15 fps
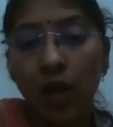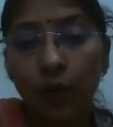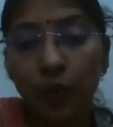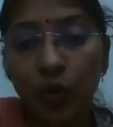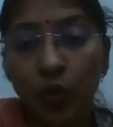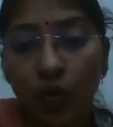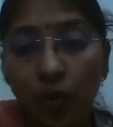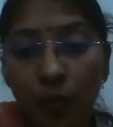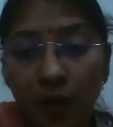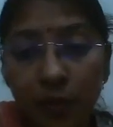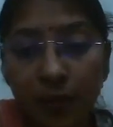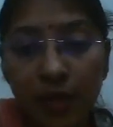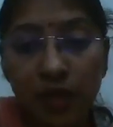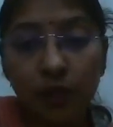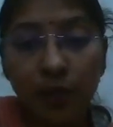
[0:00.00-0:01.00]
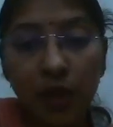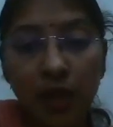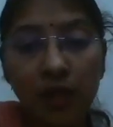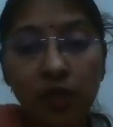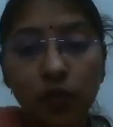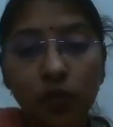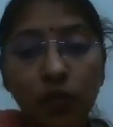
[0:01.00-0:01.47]
Laparotomy
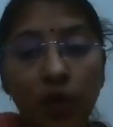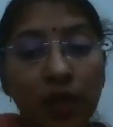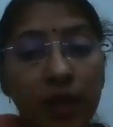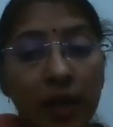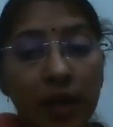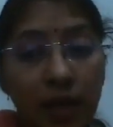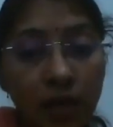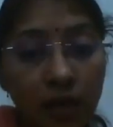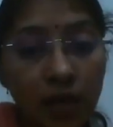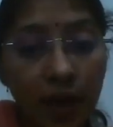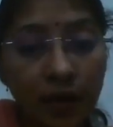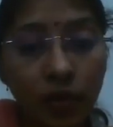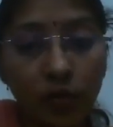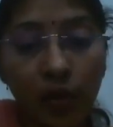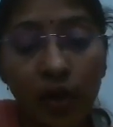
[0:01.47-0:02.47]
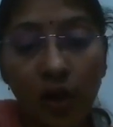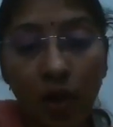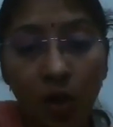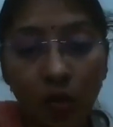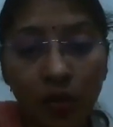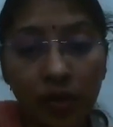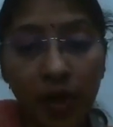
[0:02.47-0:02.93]
principle is quick in and quick
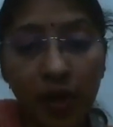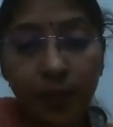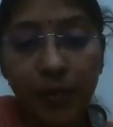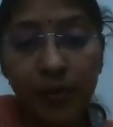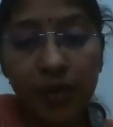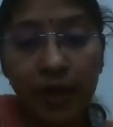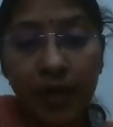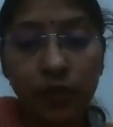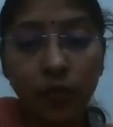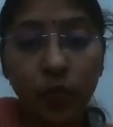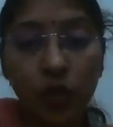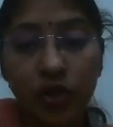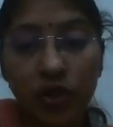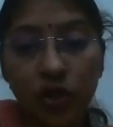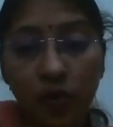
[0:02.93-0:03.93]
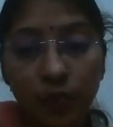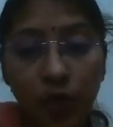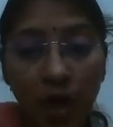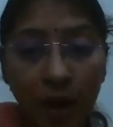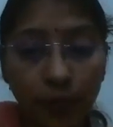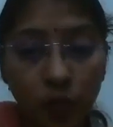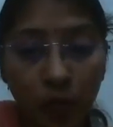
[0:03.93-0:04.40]
out, rapid exploration of
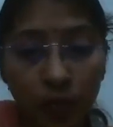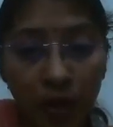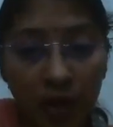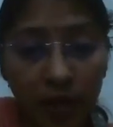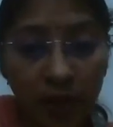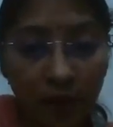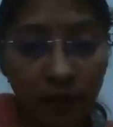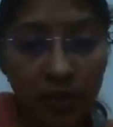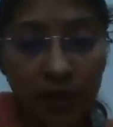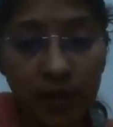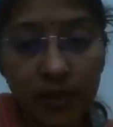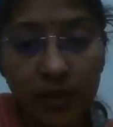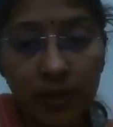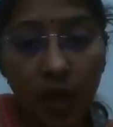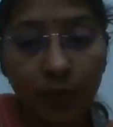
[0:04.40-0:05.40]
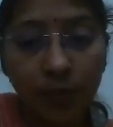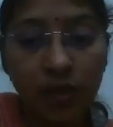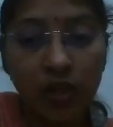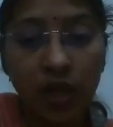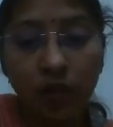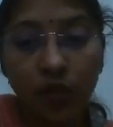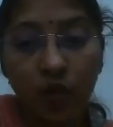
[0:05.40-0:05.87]
the abdominal cavity.
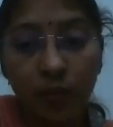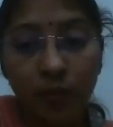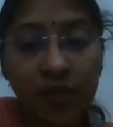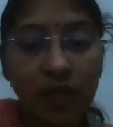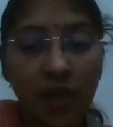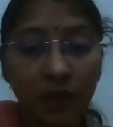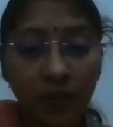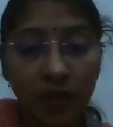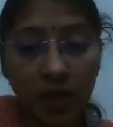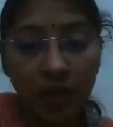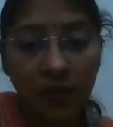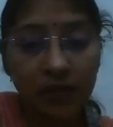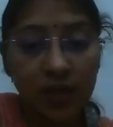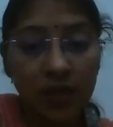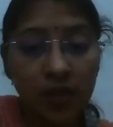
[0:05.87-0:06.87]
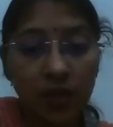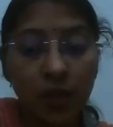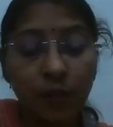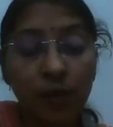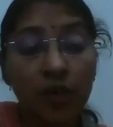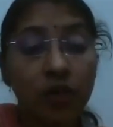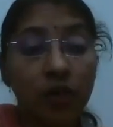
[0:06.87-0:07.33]
Salpingectomy is definitive
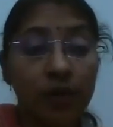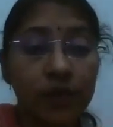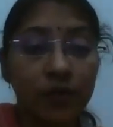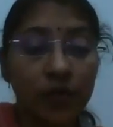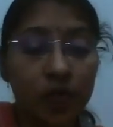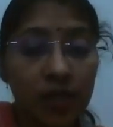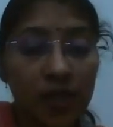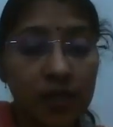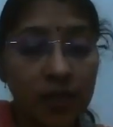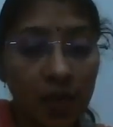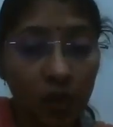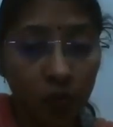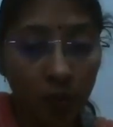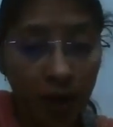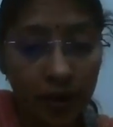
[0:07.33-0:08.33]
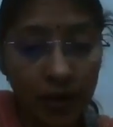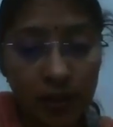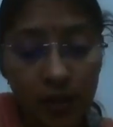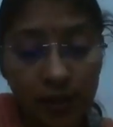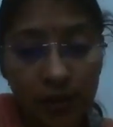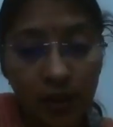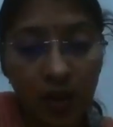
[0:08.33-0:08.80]
surgery, but transfusion is required
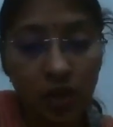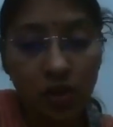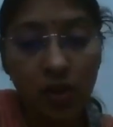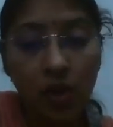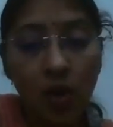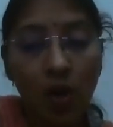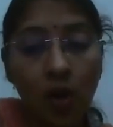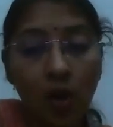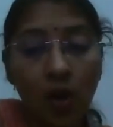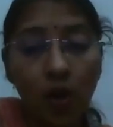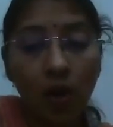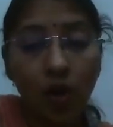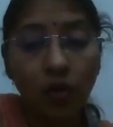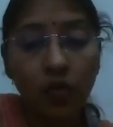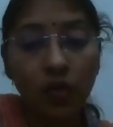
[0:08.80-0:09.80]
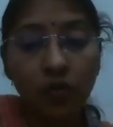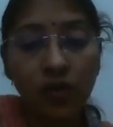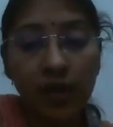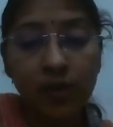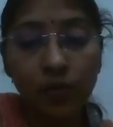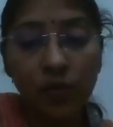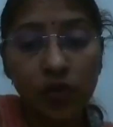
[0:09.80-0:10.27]
in this case. Auto
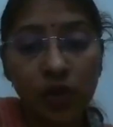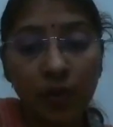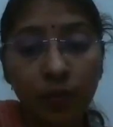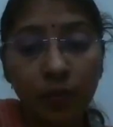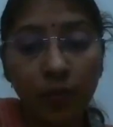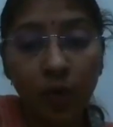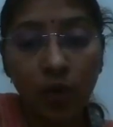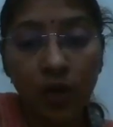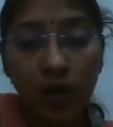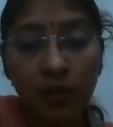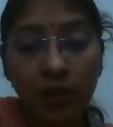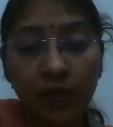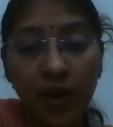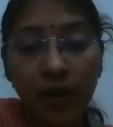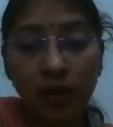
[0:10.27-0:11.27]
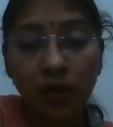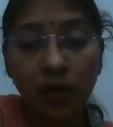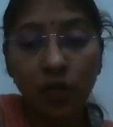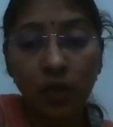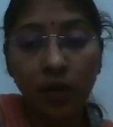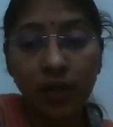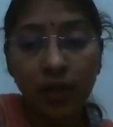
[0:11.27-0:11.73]
transfusion only when
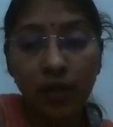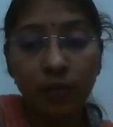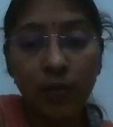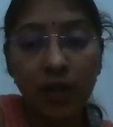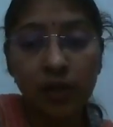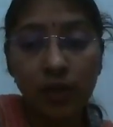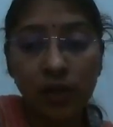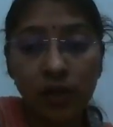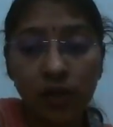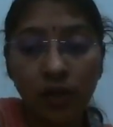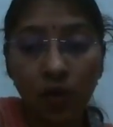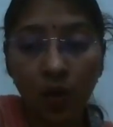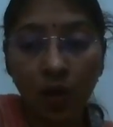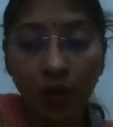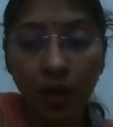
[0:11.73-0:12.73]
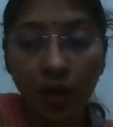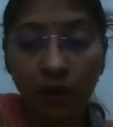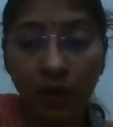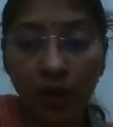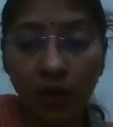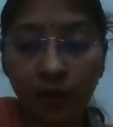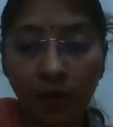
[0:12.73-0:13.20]
the donated blood is not
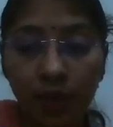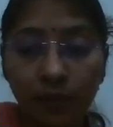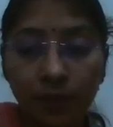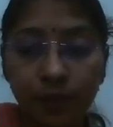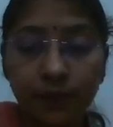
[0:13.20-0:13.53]
available.